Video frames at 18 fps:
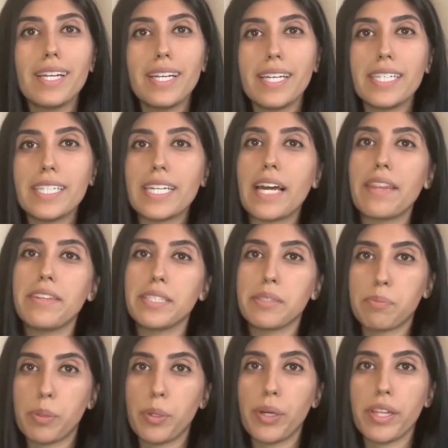Clearly at
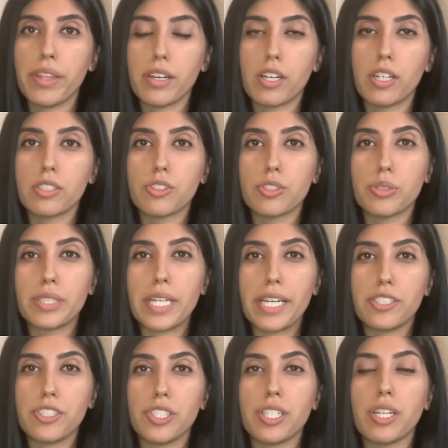this point in the
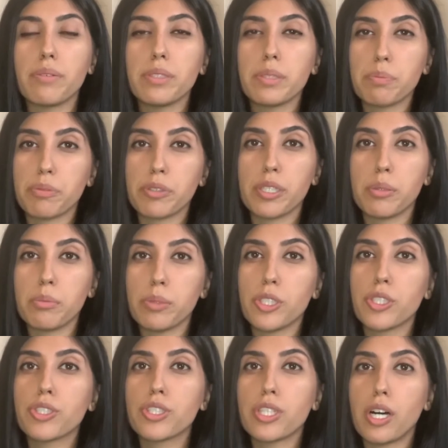consultation, I was pretty
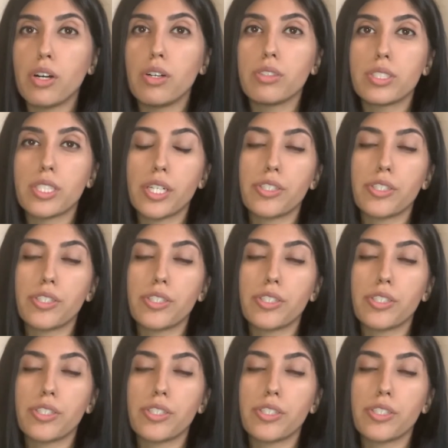much sold.